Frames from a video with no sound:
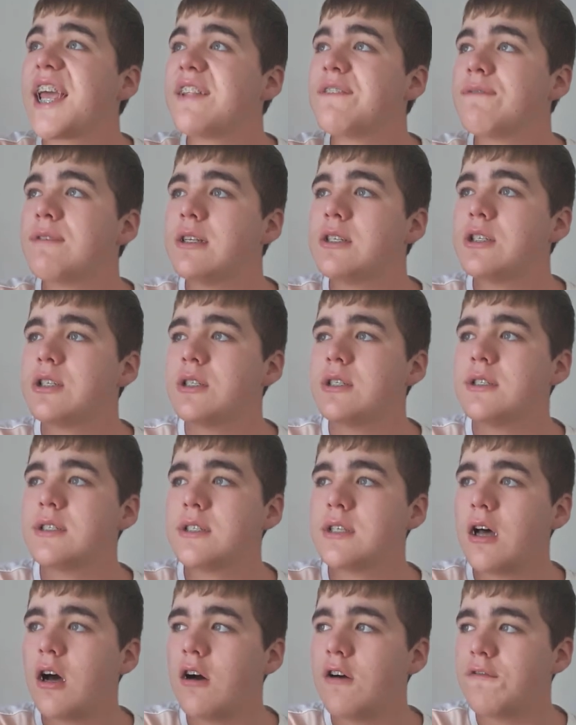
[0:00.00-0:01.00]

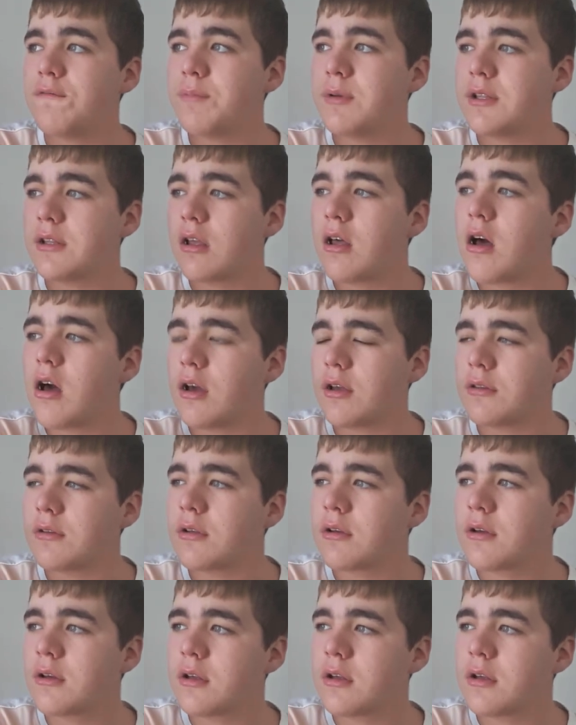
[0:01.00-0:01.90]
inventions of mankind,